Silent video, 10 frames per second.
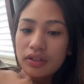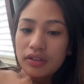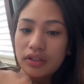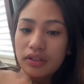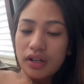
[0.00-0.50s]

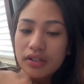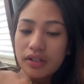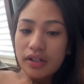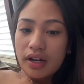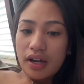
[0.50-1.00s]
The dogs
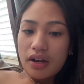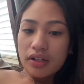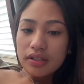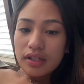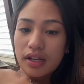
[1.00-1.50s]
are out
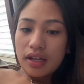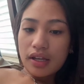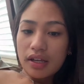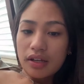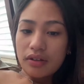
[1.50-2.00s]

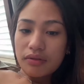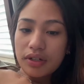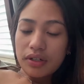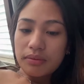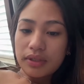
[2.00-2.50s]
today. What do
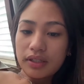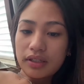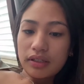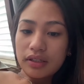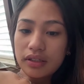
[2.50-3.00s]
you
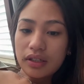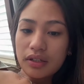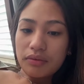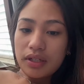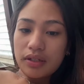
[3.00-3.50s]
mean?
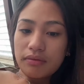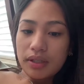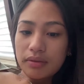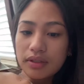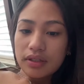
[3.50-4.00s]
Can we have
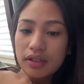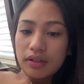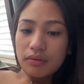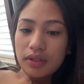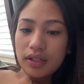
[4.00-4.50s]
leaves together?
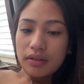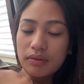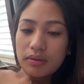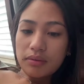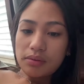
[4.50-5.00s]

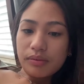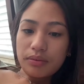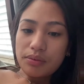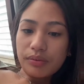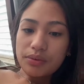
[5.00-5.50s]

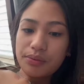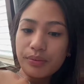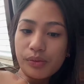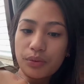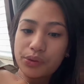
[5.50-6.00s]
What?
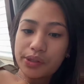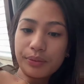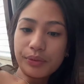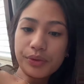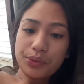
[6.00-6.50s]
More,
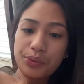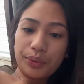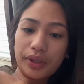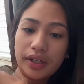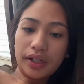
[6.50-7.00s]
more
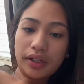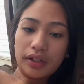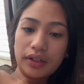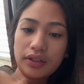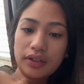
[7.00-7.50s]
what?